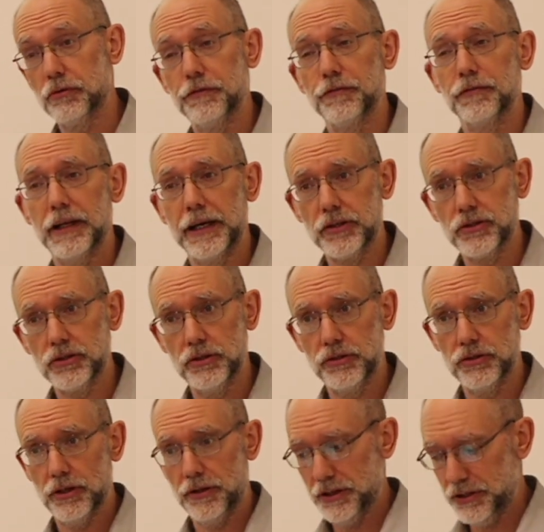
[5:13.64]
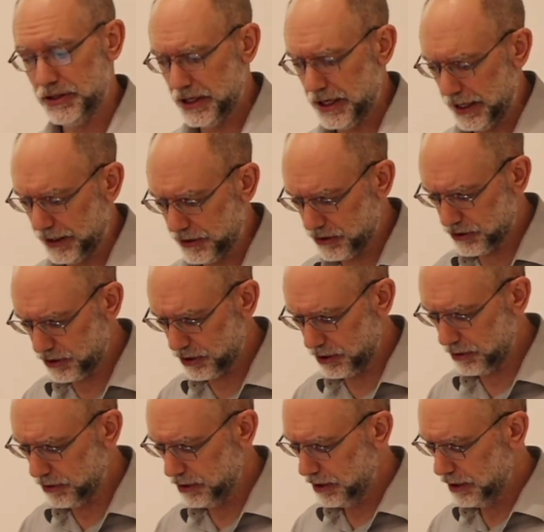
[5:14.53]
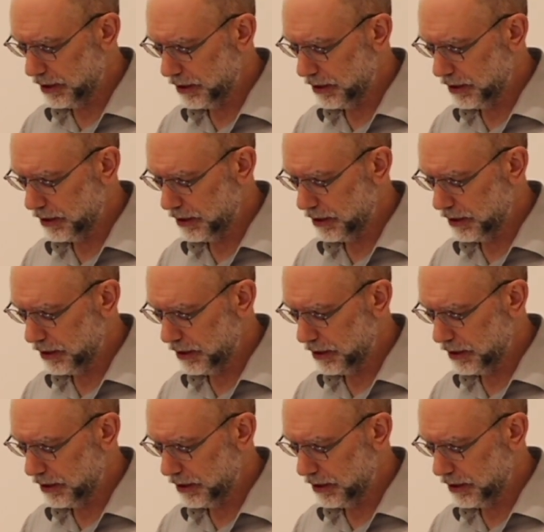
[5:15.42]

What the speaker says: reflections on the text. So,